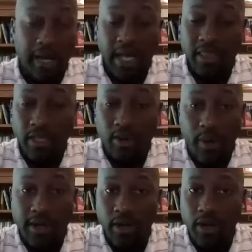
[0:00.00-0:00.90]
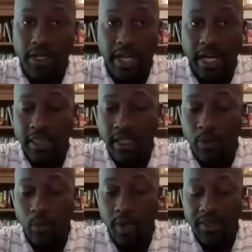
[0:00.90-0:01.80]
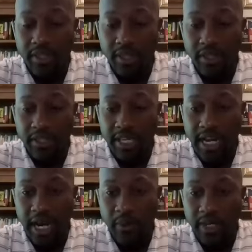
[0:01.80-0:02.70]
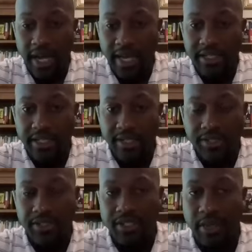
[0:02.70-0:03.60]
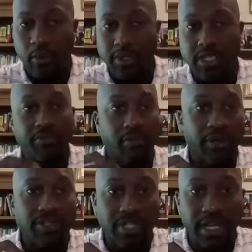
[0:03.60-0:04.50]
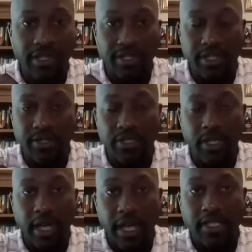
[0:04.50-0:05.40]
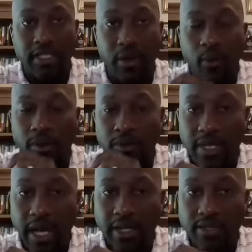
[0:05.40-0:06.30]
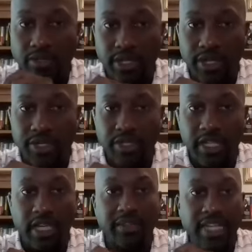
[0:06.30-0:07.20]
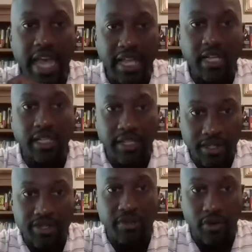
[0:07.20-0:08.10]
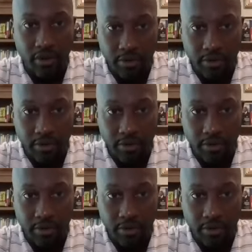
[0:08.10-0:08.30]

think you're right on. I think the one thing that I would add to this is that what differentiates us is that we're not just kind of an analytics firm.